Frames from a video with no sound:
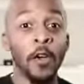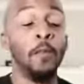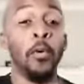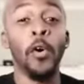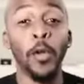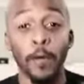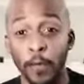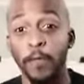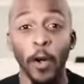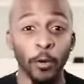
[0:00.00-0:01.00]
Born of
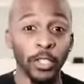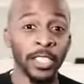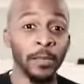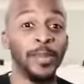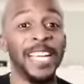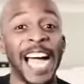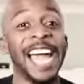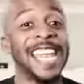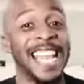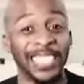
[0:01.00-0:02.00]
a virgin,
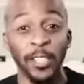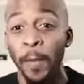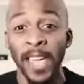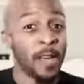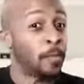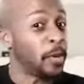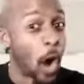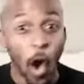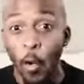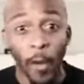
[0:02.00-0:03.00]
begotten as a man, but
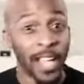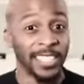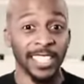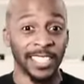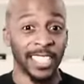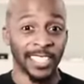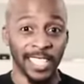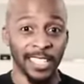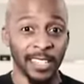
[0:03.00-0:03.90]
always existed.